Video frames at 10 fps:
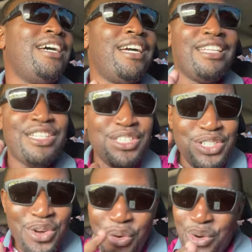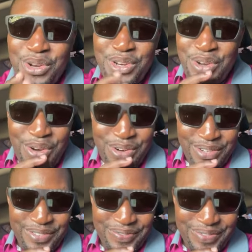I don't know.
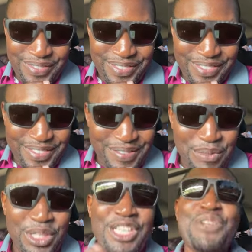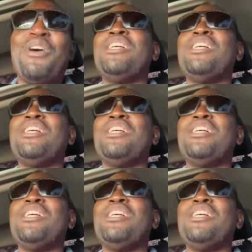But you know,